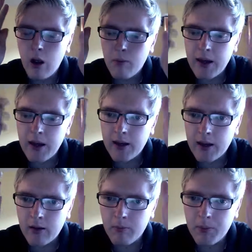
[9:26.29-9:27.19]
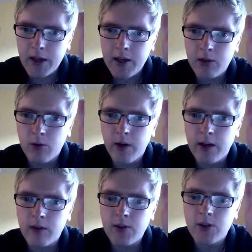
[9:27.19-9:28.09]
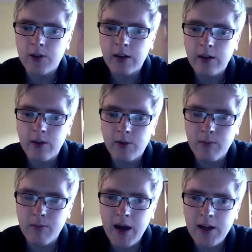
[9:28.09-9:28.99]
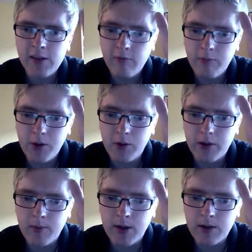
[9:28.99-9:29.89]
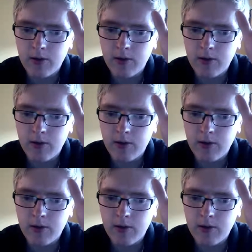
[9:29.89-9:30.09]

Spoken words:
making Play-Doh individually, there was a massive bowl in the middle.